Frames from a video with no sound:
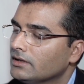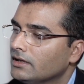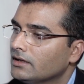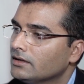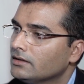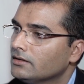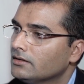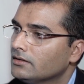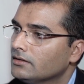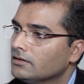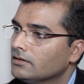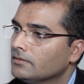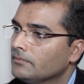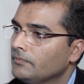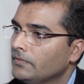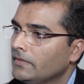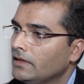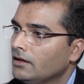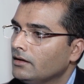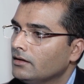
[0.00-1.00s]
that
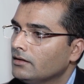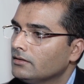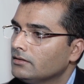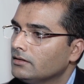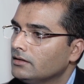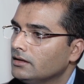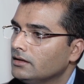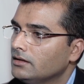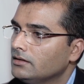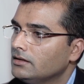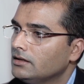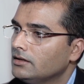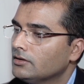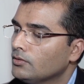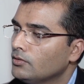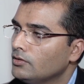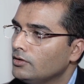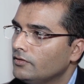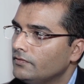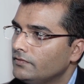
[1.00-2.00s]
the
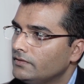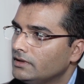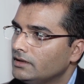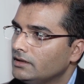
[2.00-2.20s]
role of